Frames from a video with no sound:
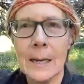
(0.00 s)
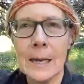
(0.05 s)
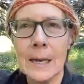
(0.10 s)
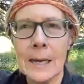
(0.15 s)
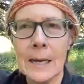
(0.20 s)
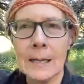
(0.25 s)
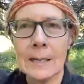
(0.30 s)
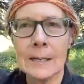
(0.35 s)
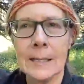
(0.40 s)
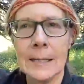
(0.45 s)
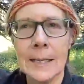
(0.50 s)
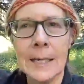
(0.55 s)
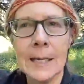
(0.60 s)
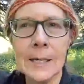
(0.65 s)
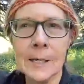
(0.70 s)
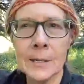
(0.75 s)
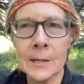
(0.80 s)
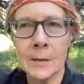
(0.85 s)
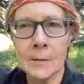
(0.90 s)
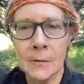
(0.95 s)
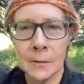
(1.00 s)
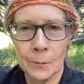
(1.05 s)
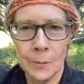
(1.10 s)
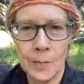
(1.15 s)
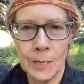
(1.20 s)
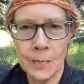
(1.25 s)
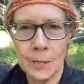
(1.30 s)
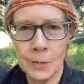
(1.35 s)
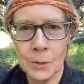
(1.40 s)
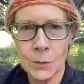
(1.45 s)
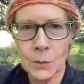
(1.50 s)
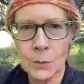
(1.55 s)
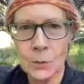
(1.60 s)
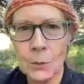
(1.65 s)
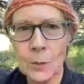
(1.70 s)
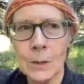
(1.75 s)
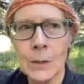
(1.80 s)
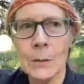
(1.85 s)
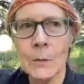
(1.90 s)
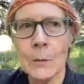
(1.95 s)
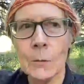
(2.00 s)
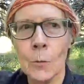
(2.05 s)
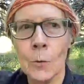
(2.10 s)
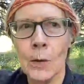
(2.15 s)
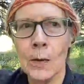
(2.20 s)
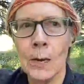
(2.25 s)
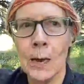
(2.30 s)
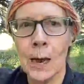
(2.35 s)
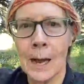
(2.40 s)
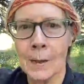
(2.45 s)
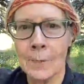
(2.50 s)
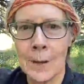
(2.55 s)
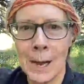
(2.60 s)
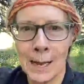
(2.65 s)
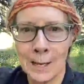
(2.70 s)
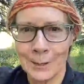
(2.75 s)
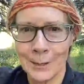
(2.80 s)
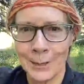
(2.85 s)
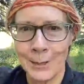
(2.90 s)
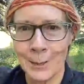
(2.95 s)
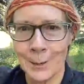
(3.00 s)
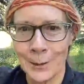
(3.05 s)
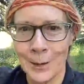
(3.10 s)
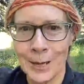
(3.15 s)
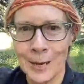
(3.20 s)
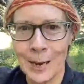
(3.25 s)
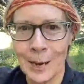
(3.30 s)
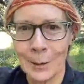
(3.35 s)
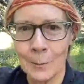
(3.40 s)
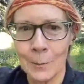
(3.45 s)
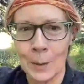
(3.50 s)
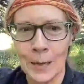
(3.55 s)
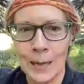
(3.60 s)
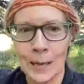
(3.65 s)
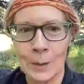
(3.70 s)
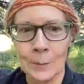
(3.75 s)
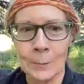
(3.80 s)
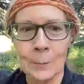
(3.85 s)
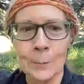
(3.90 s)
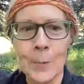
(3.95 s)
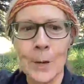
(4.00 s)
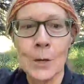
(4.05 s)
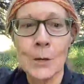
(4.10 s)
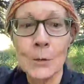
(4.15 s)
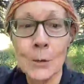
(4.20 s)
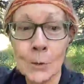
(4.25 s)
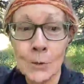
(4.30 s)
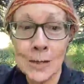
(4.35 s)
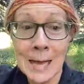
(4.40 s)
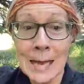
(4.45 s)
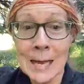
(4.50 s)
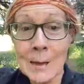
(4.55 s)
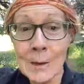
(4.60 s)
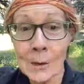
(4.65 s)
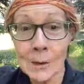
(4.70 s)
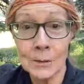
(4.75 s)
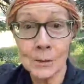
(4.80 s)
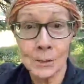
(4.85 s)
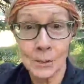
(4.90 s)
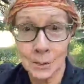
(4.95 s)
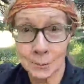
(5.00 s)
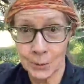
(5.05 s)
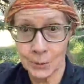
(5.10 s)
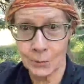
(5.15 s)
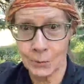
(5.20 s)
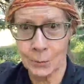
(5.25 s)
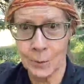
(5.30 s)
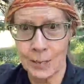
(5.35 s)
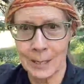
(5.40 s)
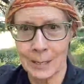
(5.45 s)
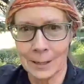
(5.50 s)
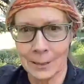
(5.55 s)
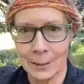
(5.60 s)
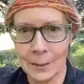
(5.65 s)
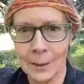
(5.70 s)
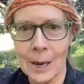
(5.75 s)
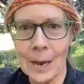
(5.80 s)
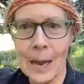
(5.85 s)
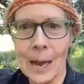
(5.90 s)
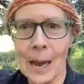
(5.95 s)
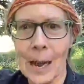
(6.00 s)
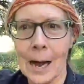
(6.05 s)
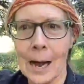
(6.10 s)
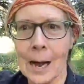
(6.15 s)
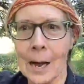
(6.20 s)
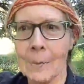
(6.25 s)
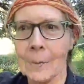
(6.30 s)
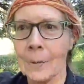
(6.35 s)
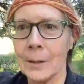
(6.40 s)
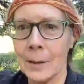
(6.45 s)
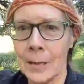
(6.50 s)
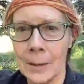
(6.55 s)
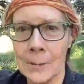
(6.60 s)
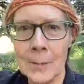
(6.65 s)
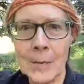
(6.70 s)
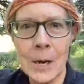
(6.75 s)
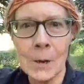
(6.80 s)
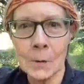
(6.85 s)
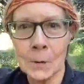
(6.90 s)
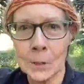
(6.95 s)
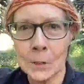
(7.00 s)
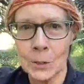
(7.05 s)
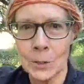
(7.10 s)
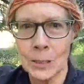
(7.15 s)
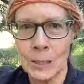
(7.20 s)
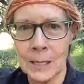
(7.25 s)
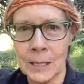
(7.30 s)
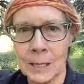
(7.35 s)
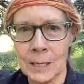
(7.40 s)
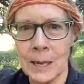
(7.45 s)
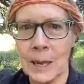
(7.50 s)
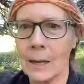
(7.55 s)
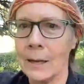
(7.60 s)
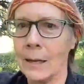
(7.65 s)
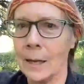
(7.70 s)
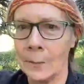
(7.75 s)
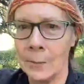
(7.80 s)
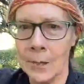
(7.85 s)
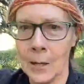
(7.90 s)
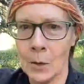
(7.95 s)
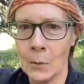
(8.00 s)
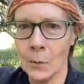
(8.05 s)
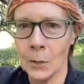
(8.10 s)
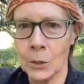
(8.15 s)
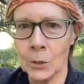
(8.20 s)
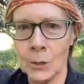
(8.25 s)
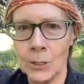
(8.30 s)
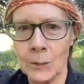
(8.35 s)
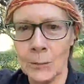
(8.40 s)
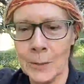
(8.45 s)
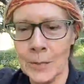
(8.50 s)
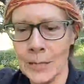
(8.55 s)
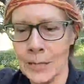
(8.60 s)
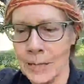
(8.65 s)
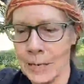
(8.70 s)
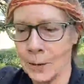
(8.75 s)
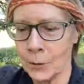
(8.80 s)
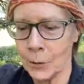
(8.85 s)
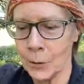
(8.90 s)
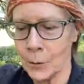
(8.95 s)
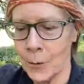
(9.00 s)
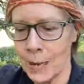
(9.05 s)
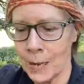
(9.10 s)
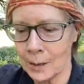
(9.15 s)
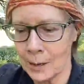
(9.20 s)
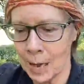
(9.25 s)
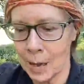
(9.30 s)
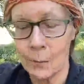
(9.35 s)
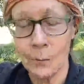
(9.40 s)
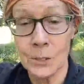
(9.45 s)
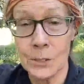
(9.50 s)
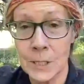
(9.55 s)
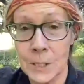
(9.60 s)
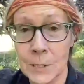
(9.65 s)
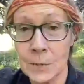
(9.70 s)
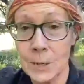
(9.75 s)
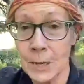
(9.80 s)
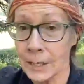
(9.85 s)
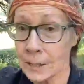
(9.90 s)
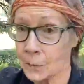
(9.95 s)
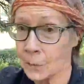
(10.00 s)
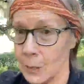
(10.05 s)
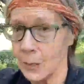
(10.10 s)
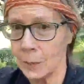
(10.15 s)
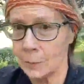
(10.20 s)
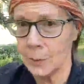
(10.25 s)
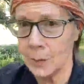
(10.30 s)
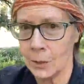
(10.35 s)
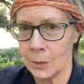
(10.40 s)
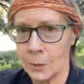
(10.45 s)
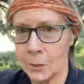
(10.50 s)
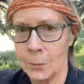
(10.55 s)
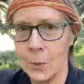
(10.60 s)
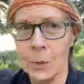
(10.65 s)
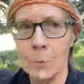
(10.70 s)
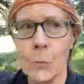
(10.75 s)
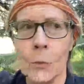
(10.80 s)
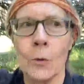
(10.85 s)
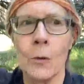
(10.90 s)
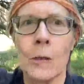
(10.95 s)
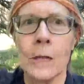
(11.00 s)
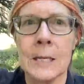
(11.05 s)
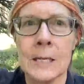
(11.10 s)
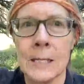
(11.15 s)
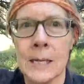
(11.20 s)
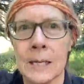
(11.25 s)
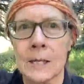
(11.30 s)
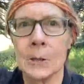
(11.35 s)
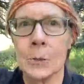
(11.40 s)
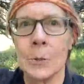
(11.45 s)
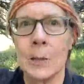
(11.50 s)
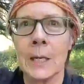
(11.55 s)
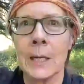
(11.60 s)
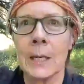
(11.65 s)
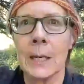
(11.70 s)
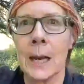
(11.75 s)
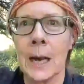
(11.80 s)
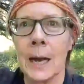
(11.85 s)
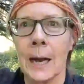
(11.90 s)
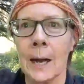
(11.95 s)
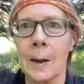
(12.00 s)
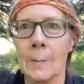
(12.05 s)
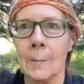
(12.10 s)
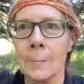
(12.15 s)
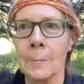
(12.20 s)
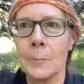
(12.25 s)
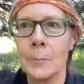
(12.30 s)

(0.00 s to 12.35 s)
It's easier for me to do when I'm actually looking at a plan. So thank you all so much for being here. Um, let me know what you need. Let me know what you need me to tell you about. I will see you next week. I'm going to do one more of these next week. Um,